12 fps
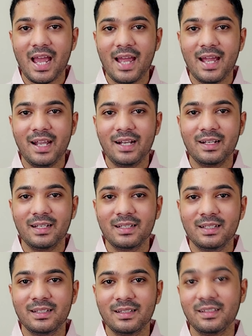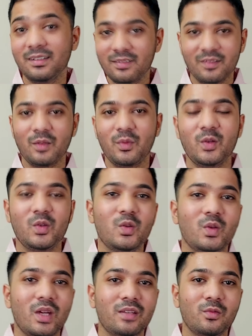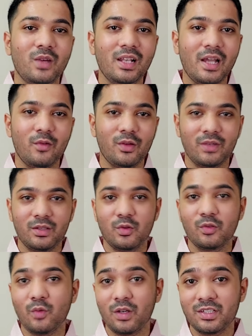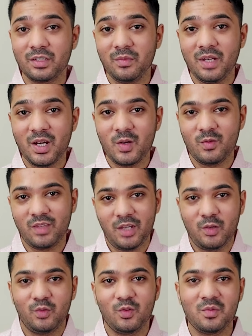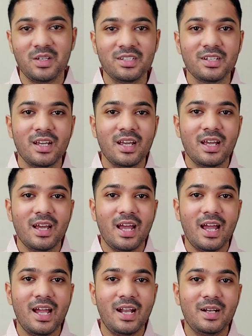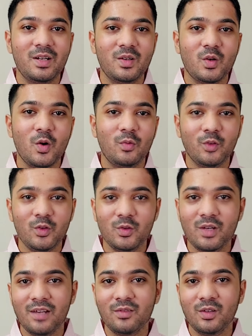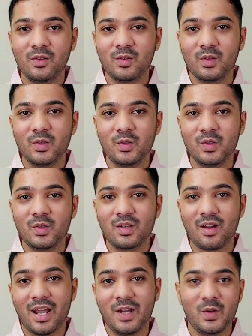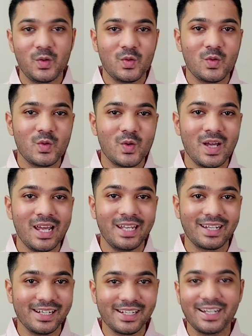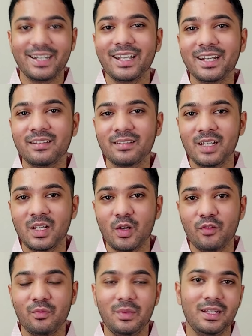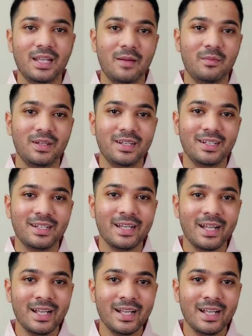and this is about you as well everyone who's watching me out thank you so much and hope so you guys also you know try to inculcate that skill of being happy